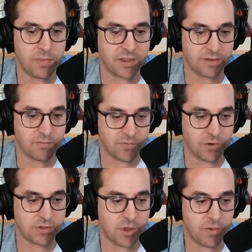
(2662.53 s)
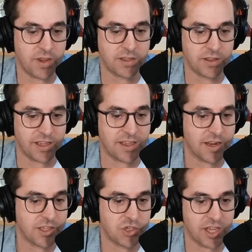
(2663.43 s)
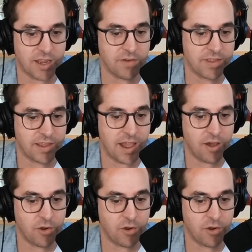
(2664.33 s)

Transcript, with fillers: like first go in and like kind of check everything out,